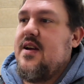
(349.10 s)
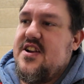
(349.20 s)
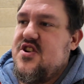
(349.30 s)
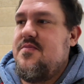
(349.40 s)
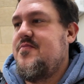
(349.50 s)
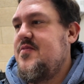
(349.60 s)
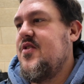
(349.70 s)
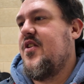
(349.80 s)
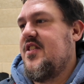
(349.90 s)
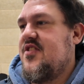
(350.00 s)
actually
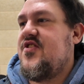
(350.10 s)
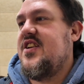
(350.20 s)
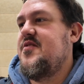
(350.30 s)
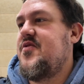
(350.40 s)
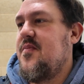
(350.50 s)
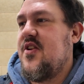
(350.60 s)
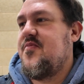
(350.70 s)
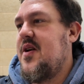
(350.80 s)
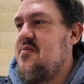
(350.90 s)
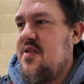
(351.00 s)
not on the channel so
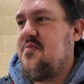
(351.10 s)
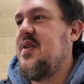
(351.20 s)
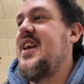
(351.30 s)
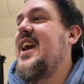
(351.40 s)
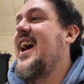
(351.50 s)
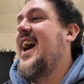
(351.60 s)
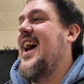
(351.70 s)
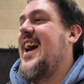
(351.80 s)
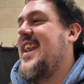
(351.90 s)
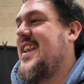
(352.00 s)
much, but with me,
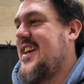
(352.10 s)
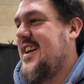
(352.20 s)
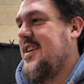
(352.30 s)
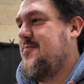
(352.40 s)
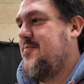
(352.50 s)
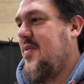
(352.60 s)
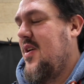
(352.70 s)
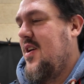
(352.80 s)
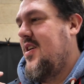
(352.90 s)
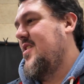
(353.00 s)
and
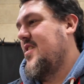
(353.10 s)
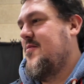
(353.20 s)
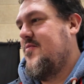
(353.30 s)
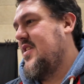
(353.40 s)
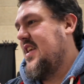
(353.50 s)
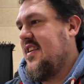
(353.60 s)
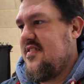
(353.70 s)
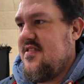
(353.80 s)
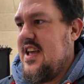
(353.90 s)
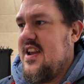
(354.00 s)
that
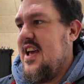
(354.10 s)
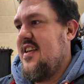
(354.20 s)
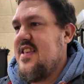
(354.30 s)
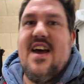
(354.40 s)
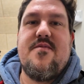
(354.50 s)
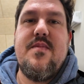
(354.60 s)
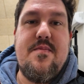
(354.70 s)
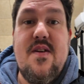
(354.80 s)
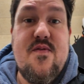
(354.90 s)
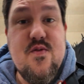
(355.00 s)
has had
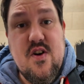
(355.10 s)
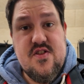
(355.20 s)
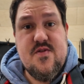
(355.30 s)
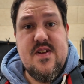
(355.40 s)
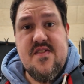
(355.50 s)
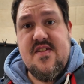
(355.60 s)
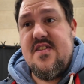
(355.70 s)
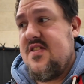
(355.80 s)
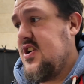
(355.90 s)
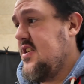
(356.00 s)
maybe a few consequences here
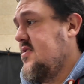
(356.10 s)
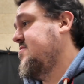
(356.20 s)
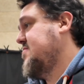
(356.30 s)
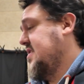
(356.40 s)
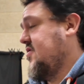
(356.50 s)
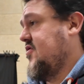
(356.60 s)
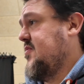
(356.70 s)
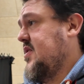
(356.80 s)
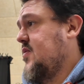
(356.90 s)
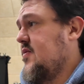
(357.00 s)
on the channel. That's
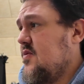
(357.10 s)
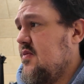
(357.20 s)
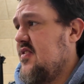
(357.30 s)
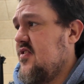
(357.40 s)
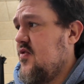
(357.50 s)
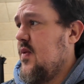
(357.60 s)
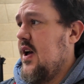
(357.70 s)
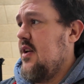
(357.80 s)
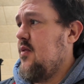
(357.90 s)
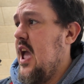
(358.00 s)
also been one of the reasons
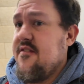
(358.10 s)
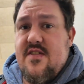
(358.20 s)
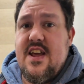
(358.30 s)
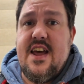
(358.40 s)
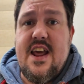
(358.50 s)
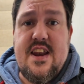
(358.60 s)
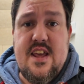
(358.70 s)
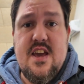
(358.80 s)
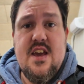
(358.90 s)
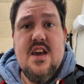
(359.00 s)
why we haven't had
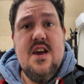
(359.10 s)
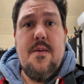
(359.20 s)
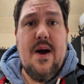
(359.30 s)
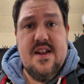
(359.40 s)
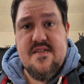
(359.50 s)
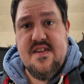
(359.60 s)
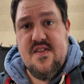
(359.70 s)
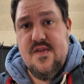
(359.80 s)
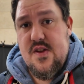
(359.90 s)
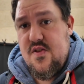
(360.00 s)
any behind the
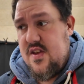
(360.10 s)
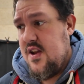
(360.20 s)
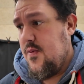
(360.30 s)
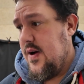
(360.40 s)
scenes videos in a